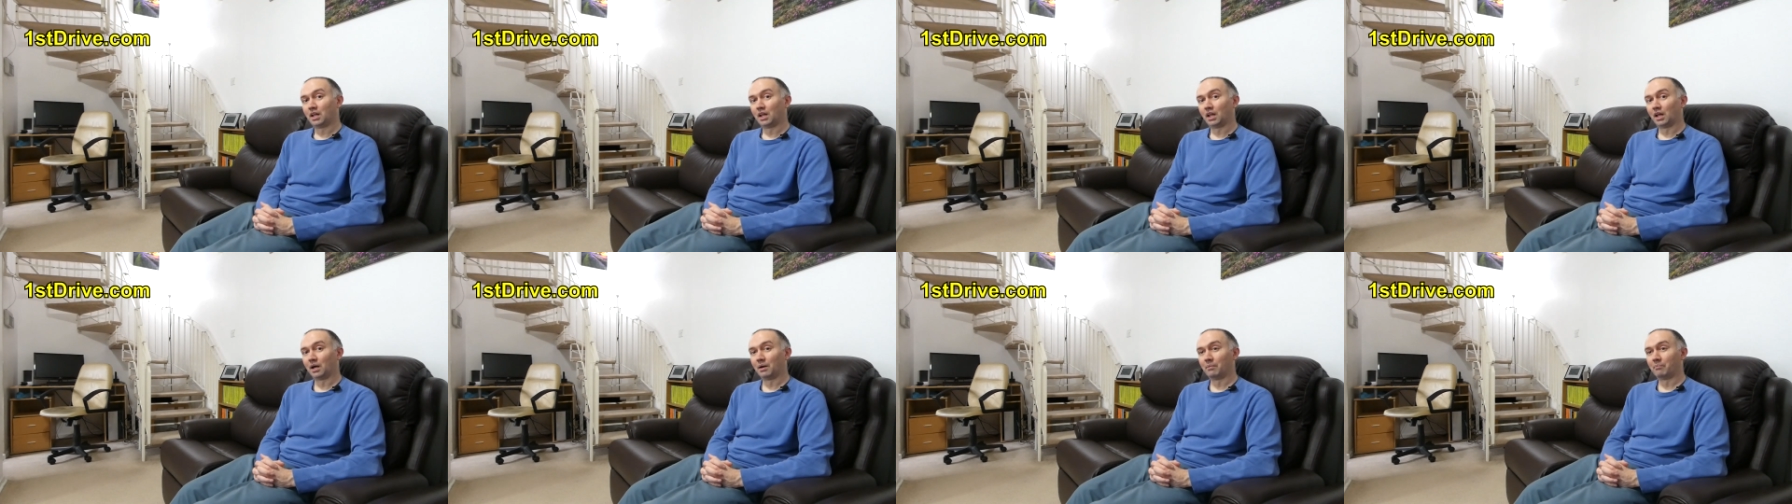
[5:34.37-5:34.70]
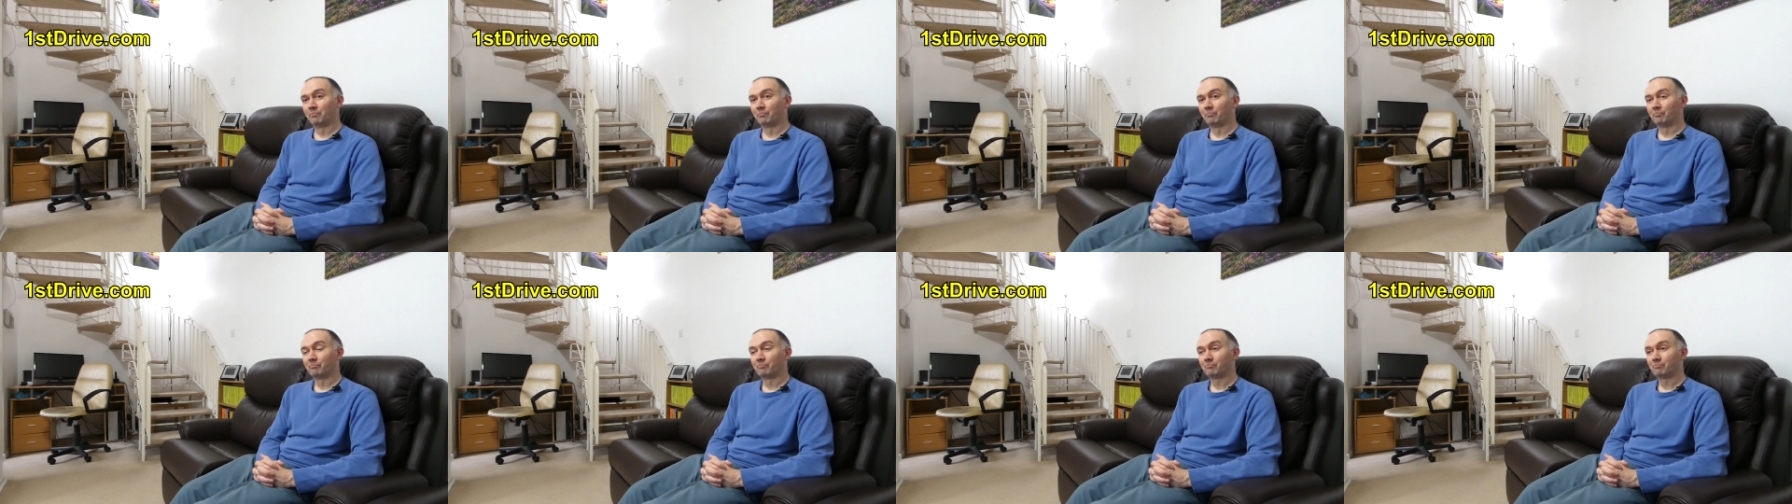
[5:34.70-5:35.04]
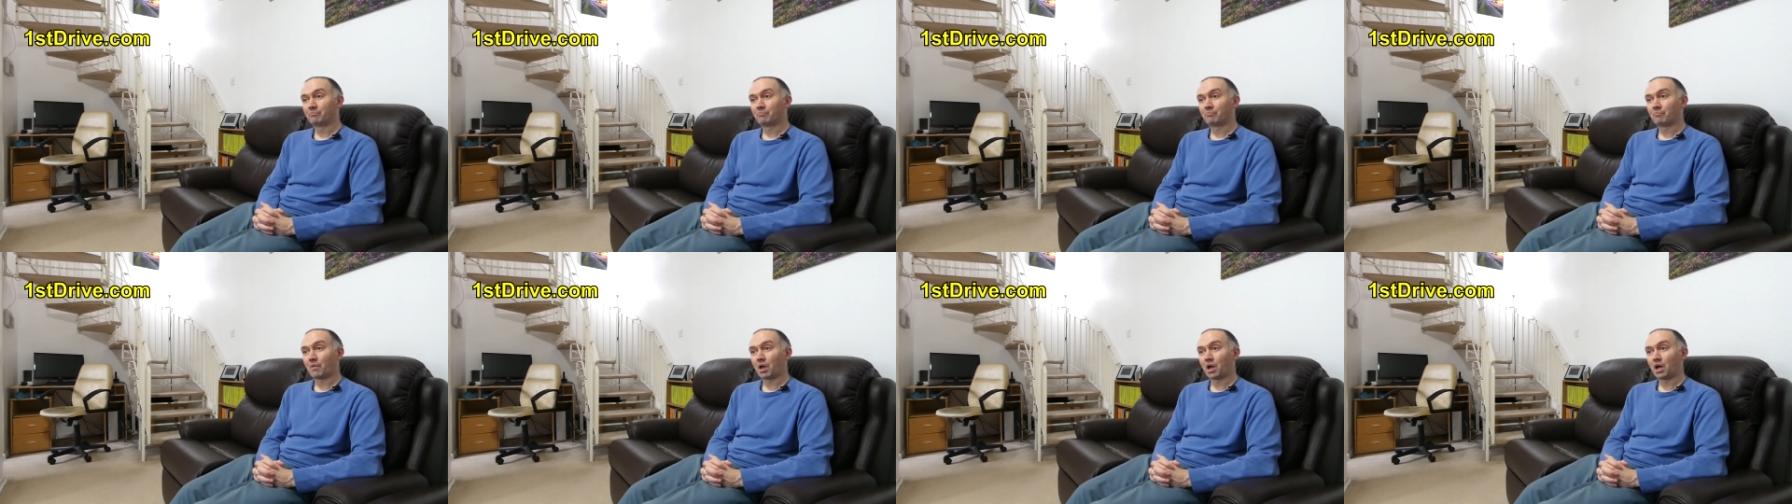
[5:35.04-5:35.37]

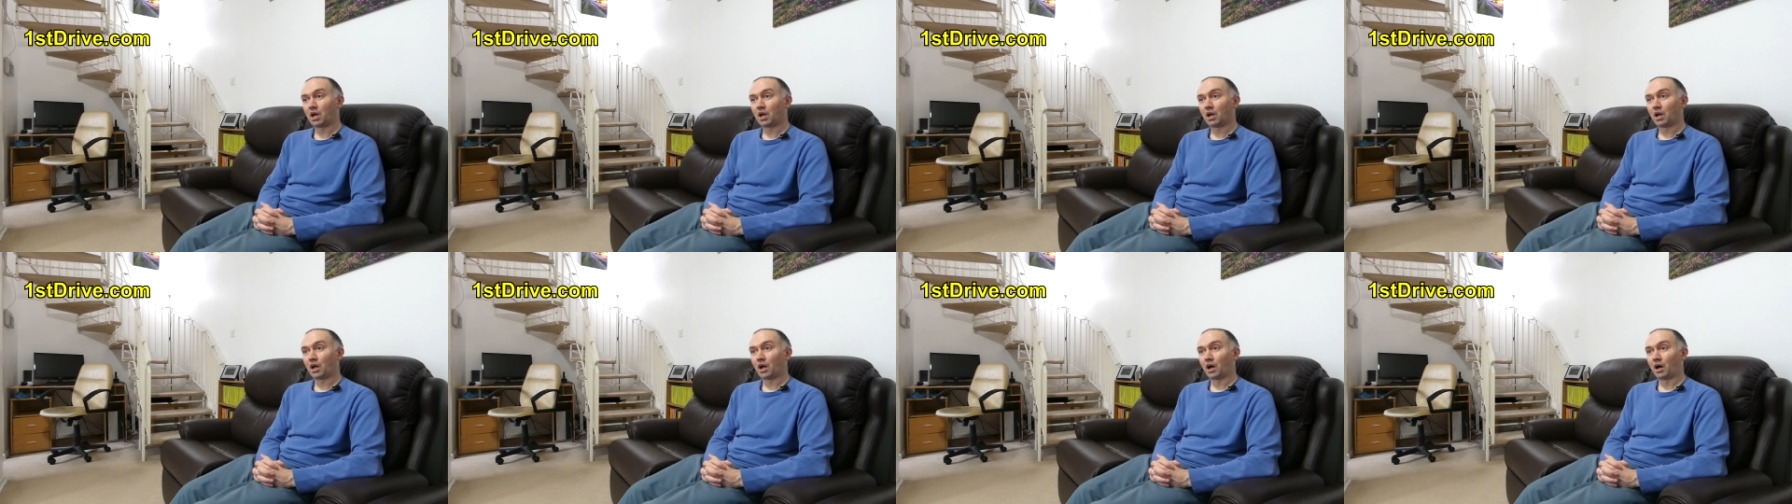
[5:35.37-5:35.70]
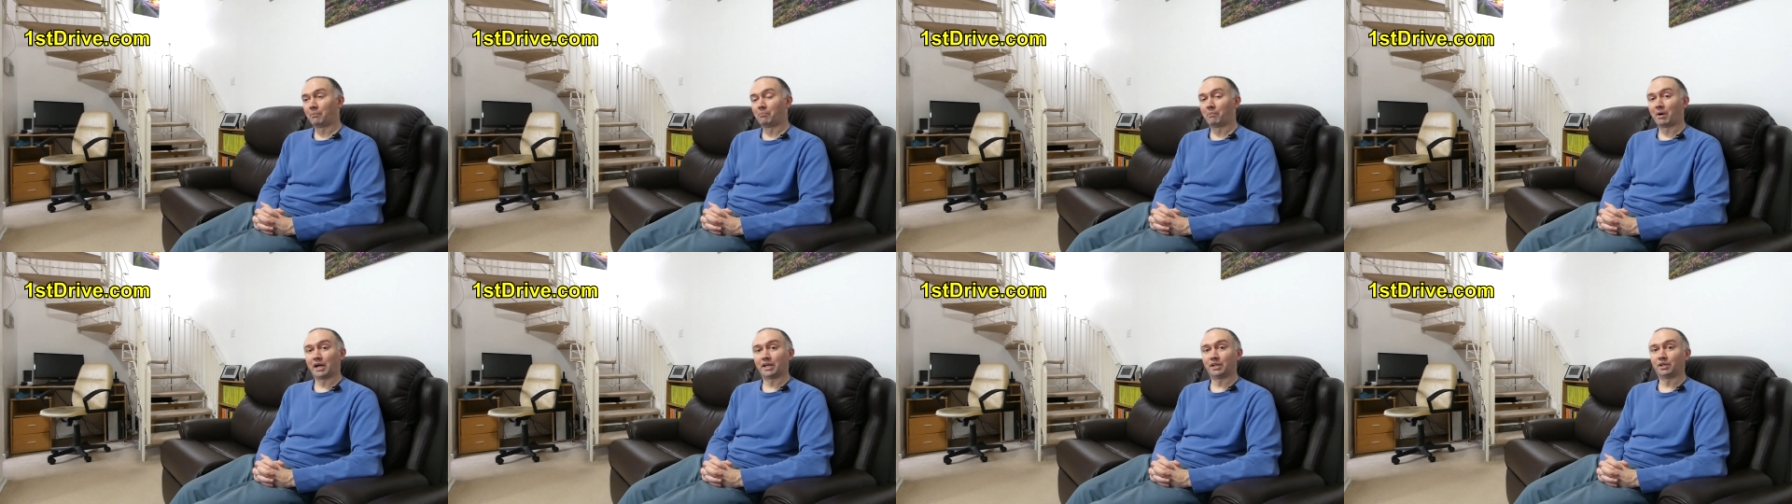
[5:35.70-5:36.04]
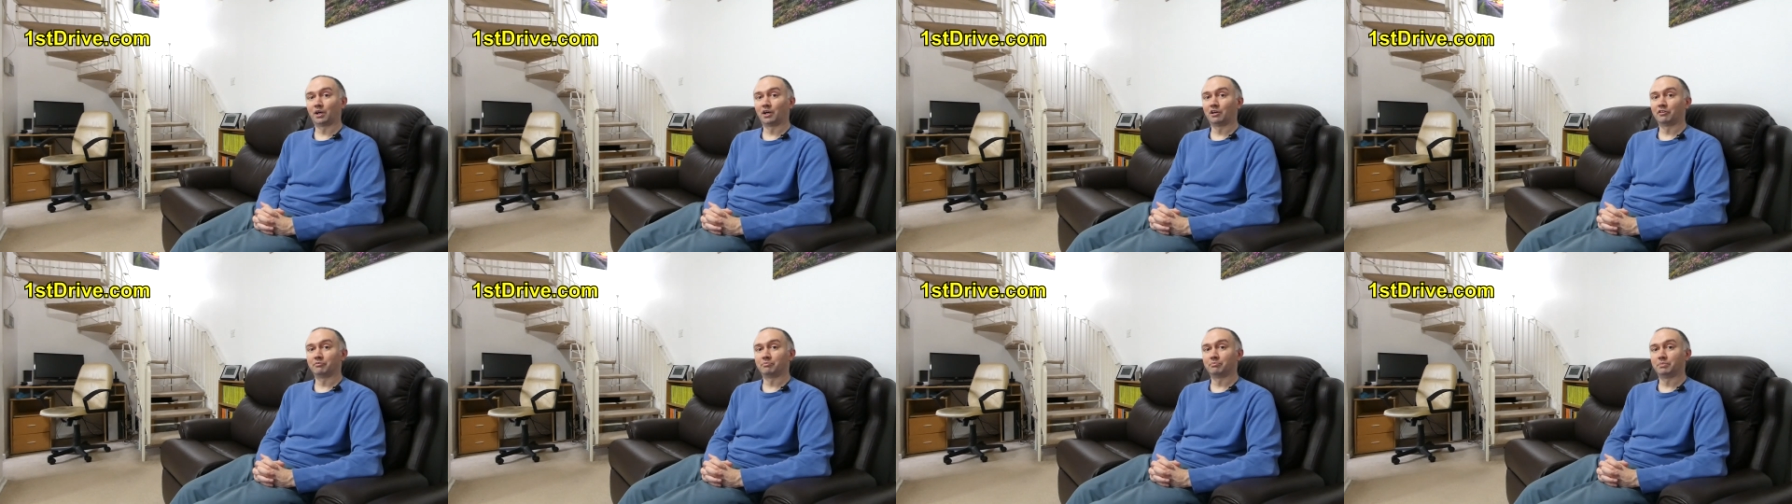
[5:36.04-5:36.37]
I may
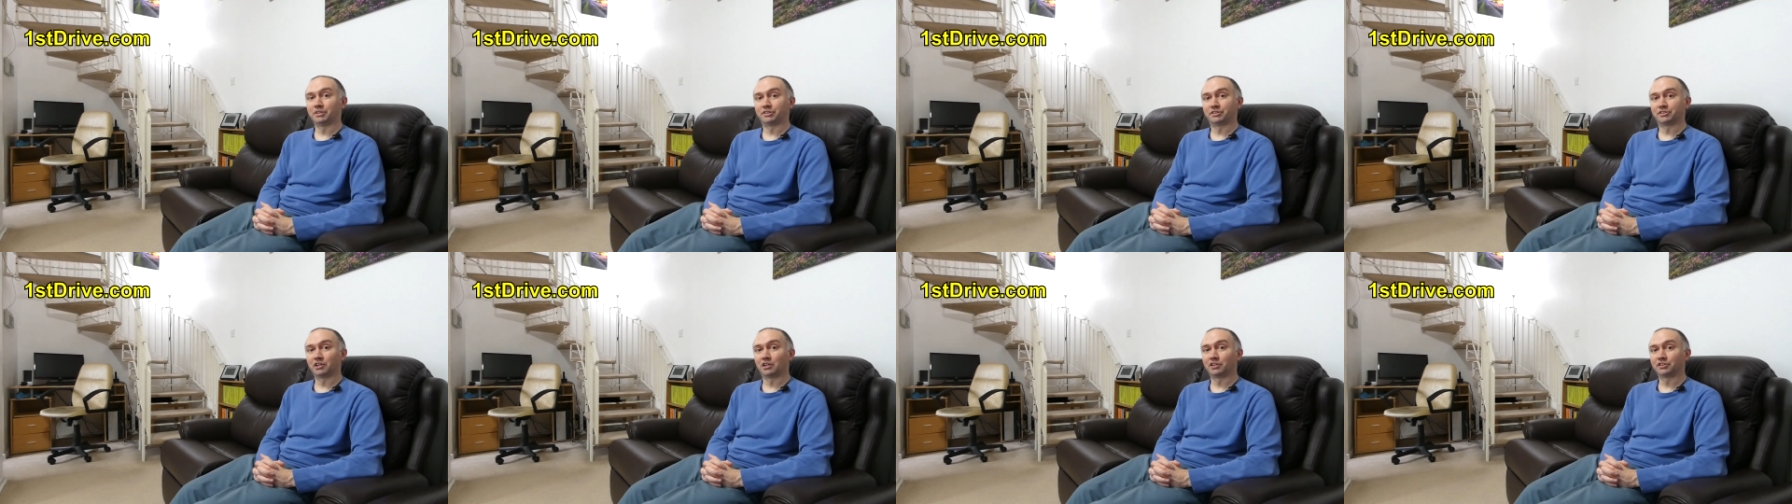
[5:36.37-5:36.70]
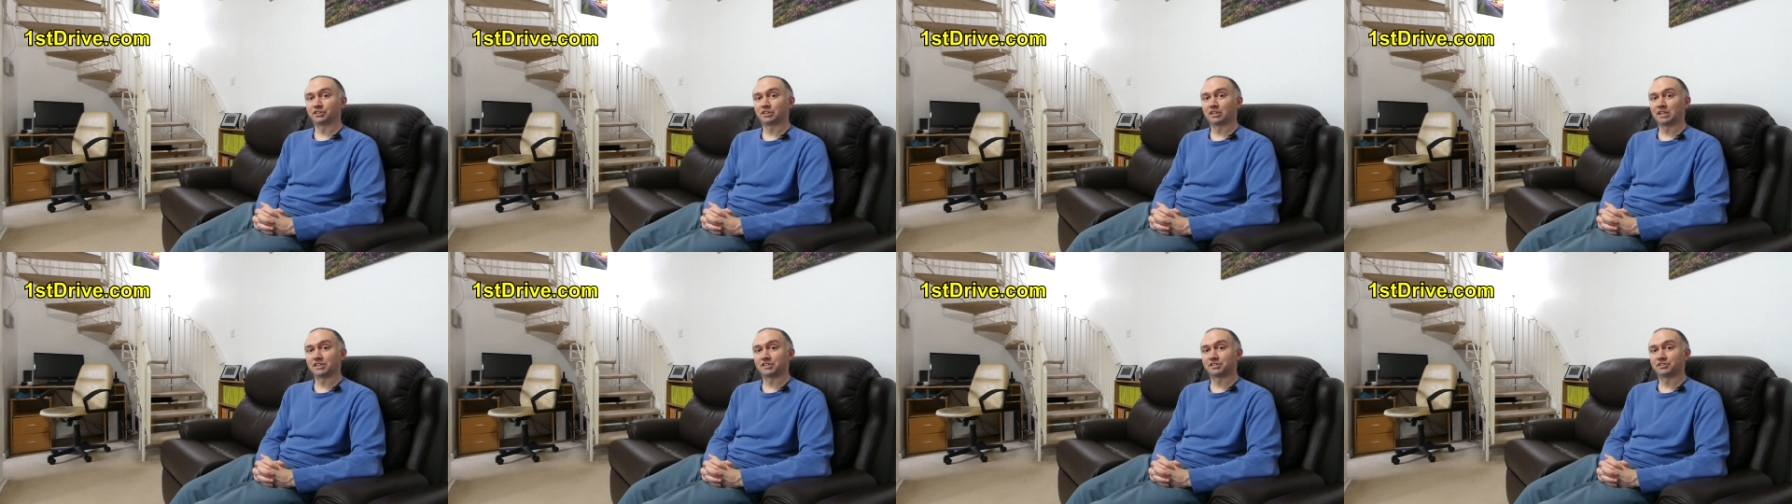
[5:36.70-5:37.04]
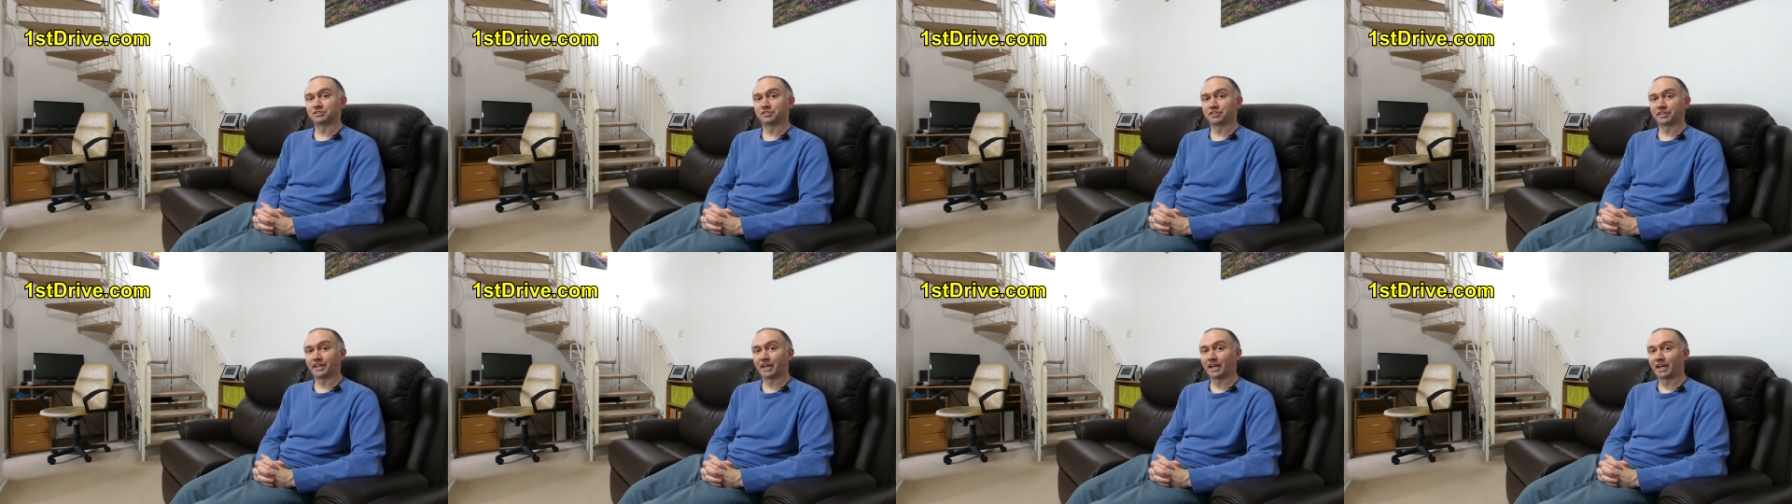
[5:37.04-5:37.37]
not even be starting
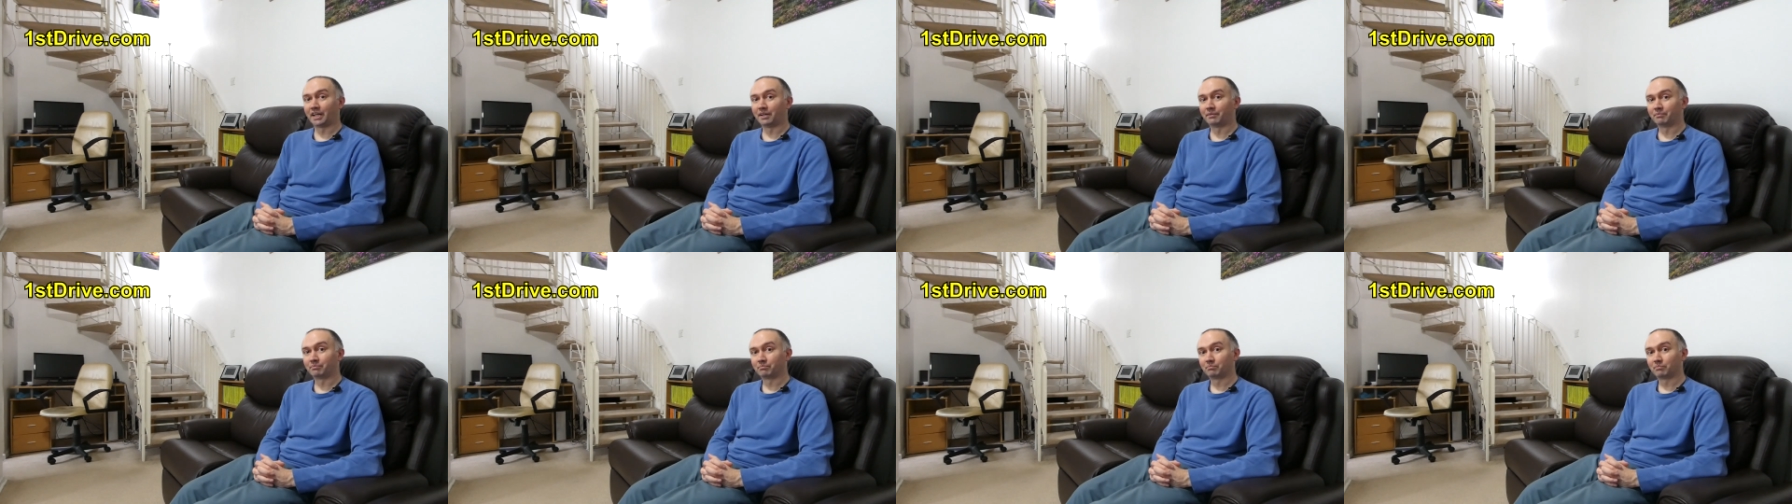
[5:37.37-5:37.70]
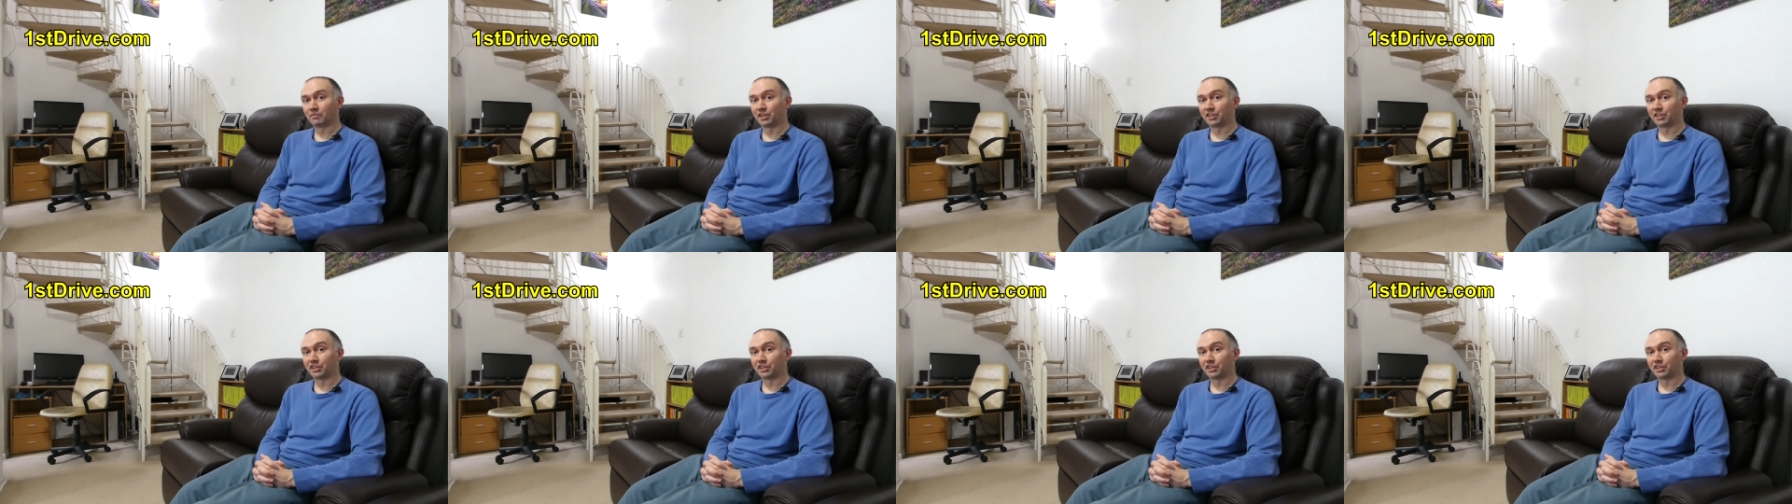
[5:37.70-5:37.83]
lessons again.